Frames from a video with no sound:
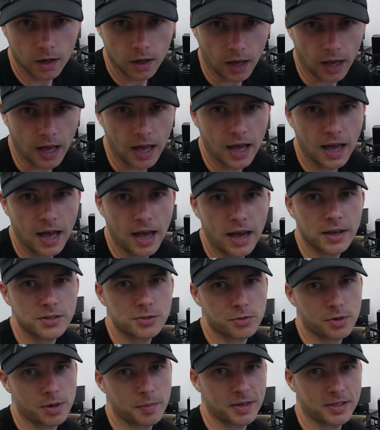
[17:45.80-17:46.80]

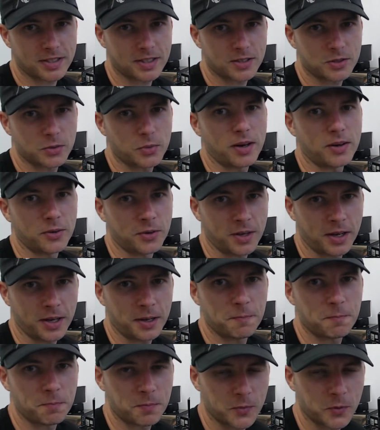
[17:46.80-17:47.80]
SRAM XX1,
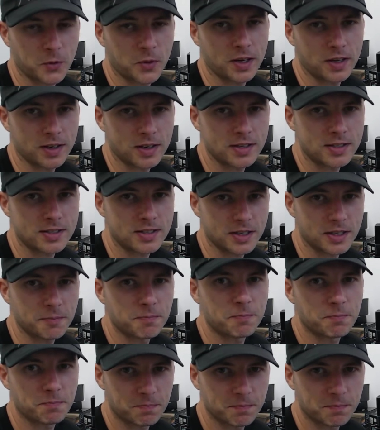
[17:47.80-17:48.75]
okay, I see.